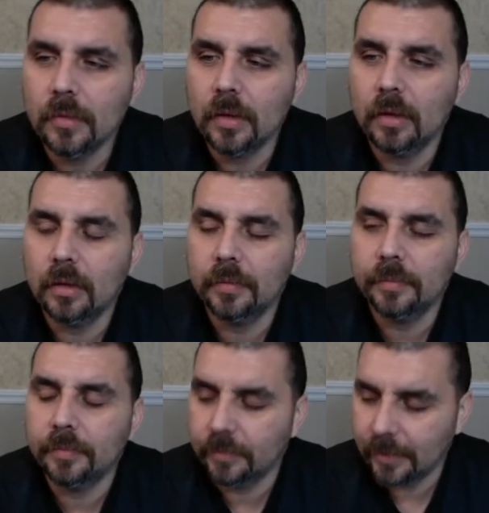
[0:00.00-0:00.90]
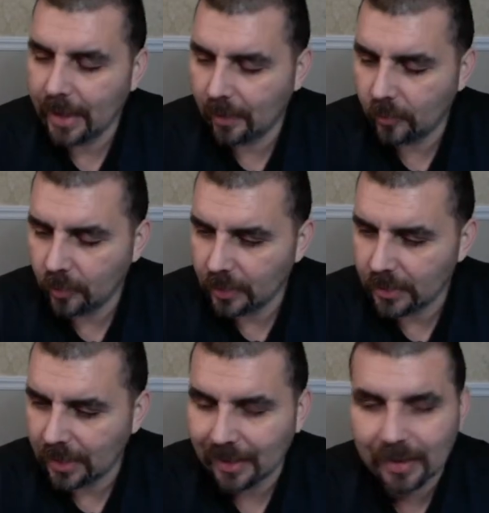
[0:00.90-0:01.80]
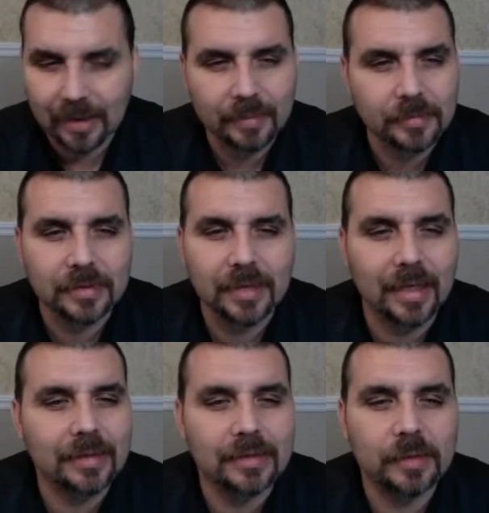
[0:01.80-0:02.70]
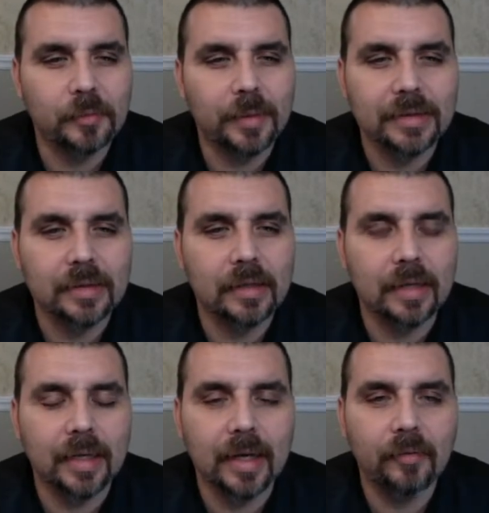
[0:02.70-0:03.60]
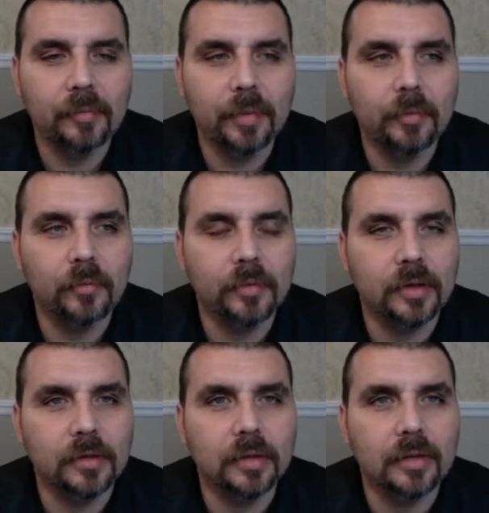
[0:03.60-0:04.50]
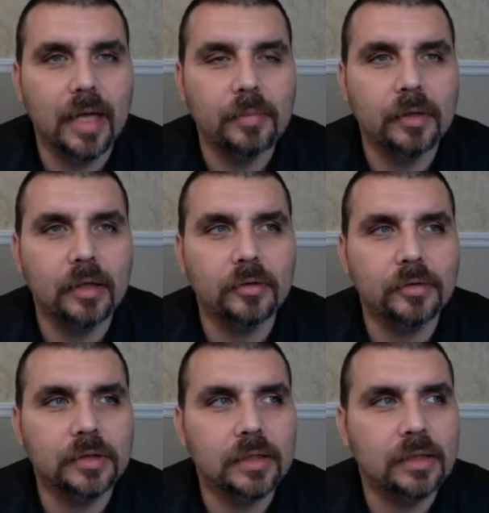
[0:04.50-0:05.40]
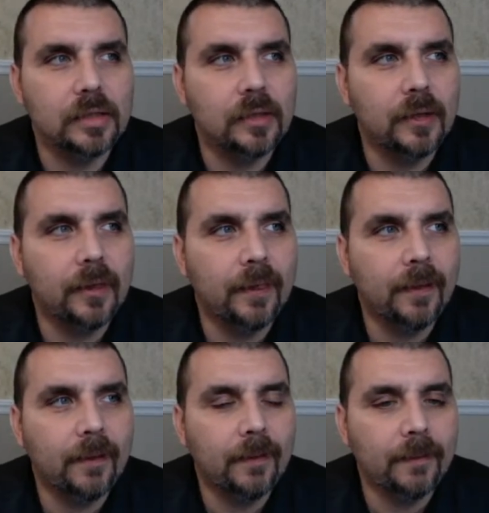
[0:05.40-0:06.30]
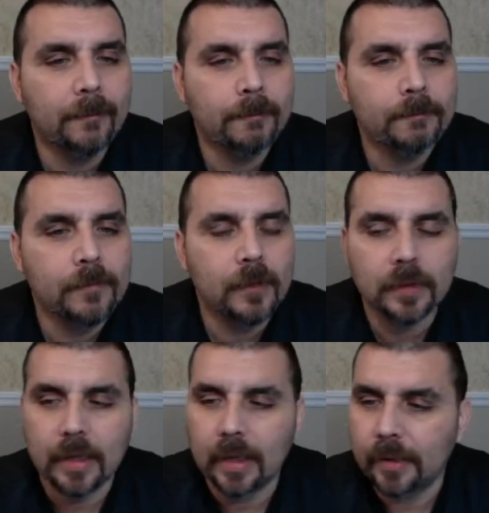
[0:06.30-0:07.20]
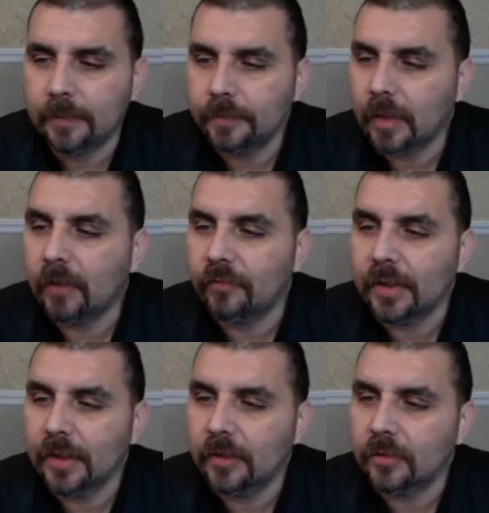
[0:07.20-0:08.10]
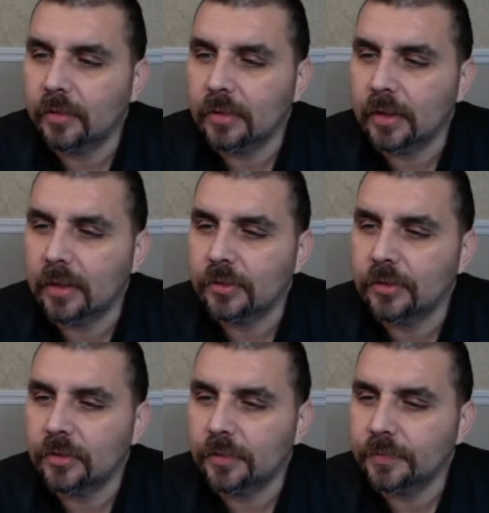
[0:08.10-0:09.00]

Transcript: Um, Damn, where was I? It's like at the tip of my tongue, and I can't remember the name of the little city. Damn, I'll find out though. I'll let you know.